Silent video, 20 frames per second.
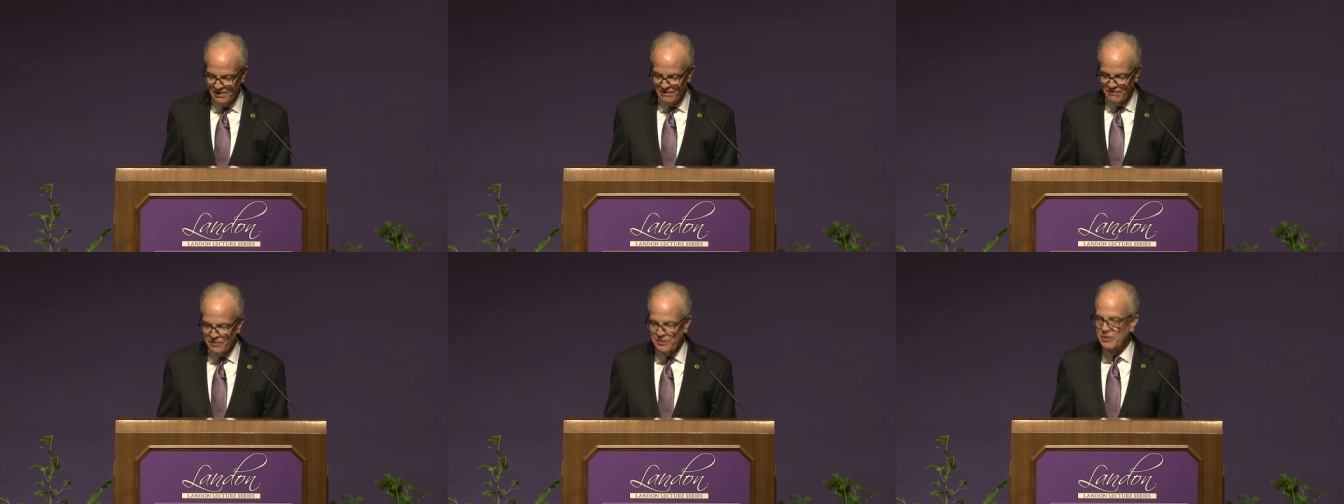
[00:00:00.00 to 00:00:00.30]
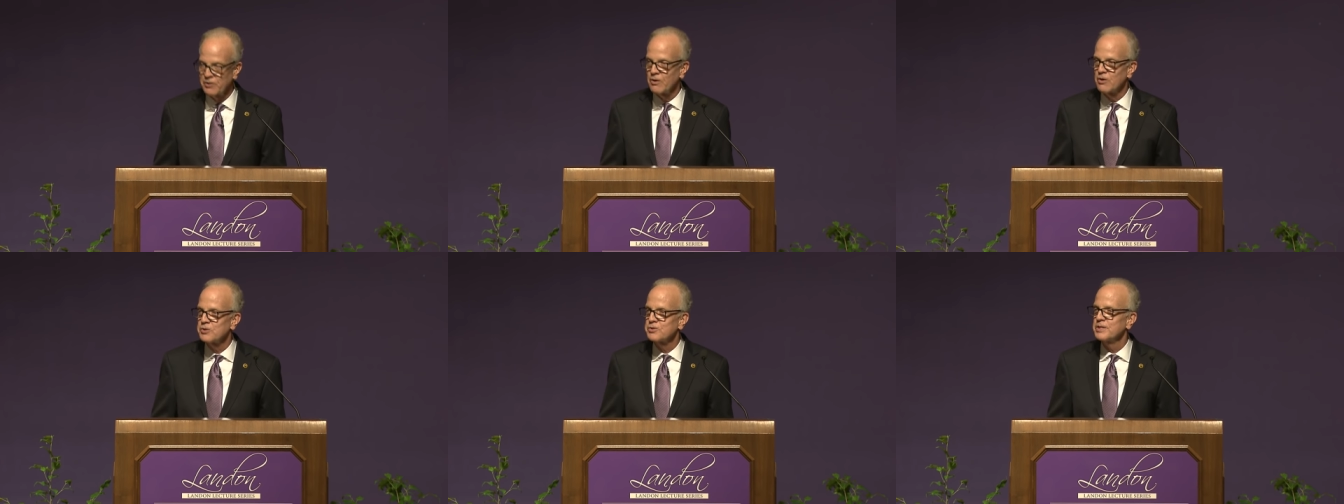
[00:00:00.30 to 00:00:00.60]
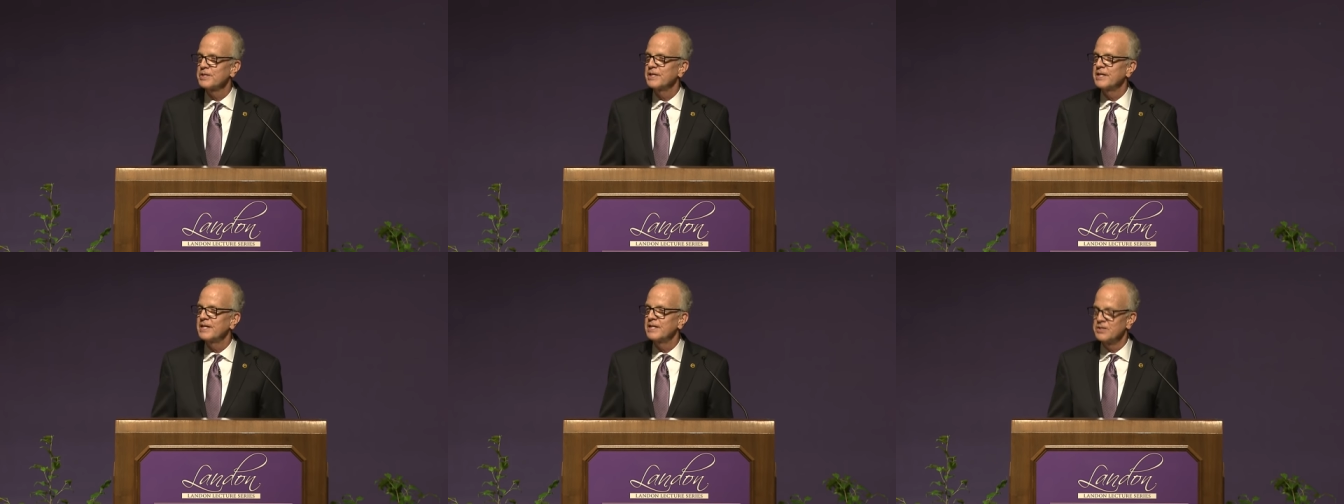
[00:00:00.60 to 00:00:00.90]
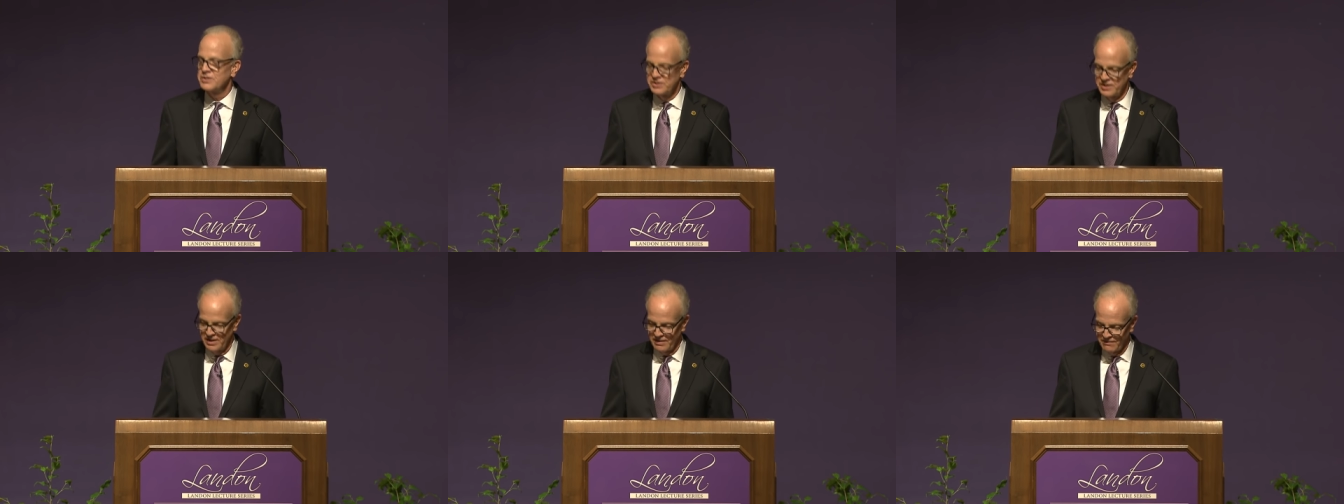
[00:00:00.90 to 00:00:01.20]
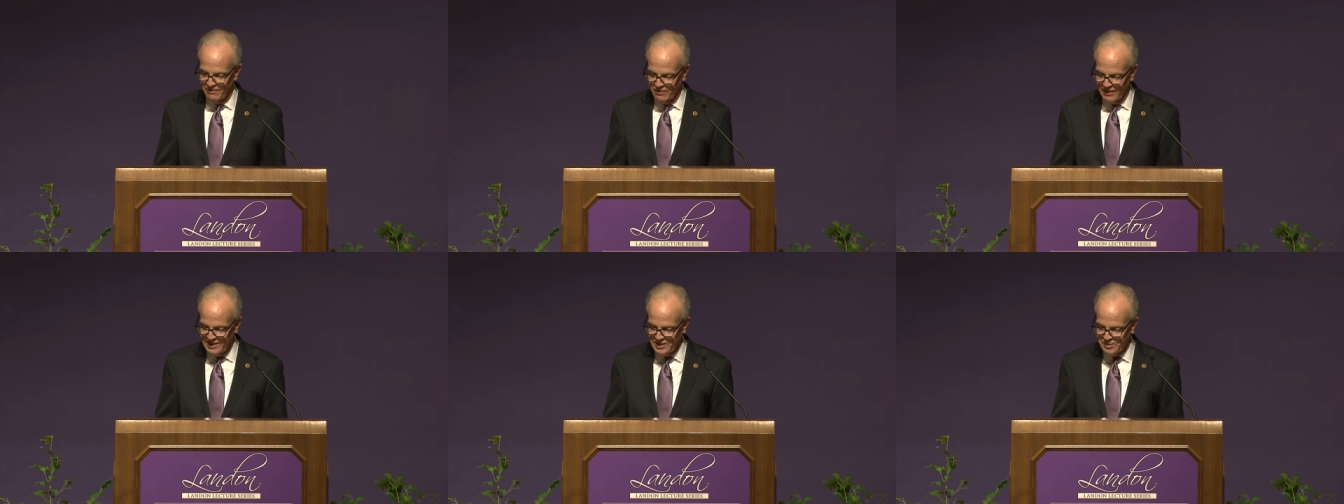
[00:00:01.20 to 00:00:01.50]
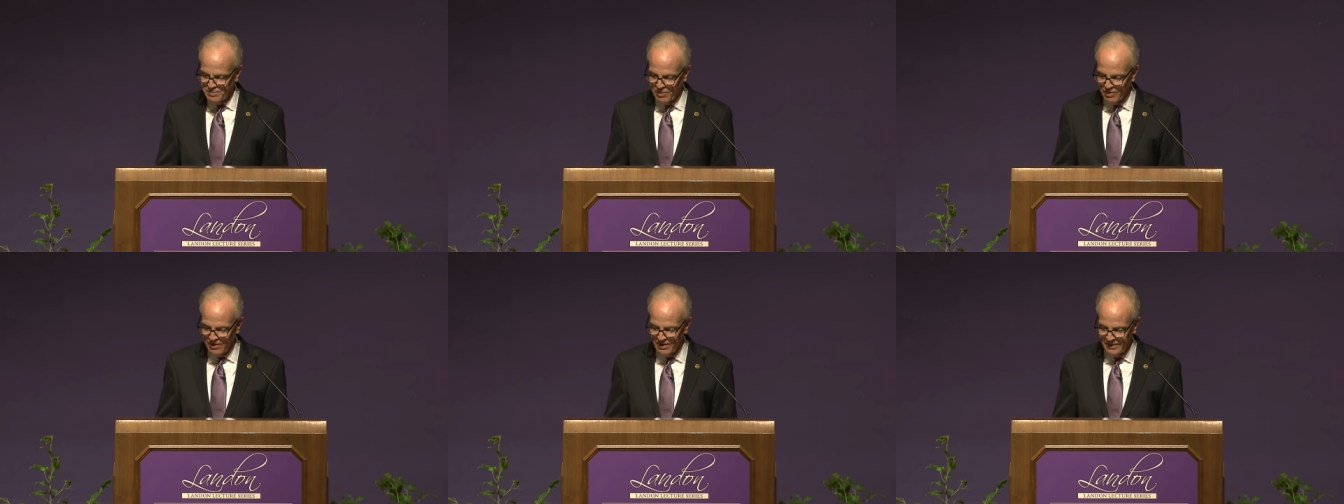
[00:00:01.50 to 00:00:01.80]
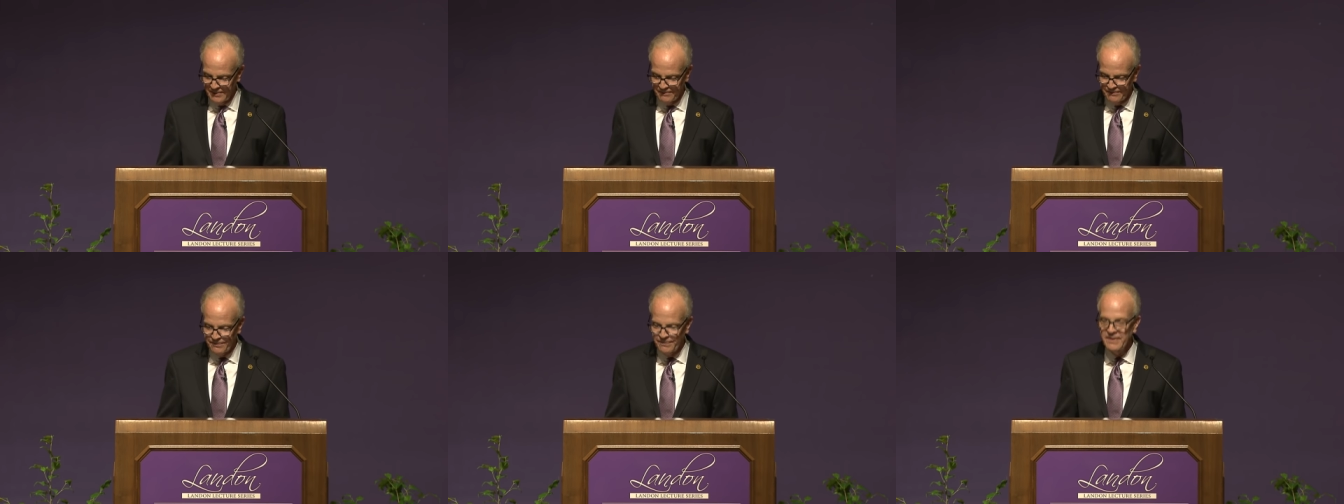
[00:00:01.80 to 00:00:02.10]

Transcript: for the grocery needs of Greensburg.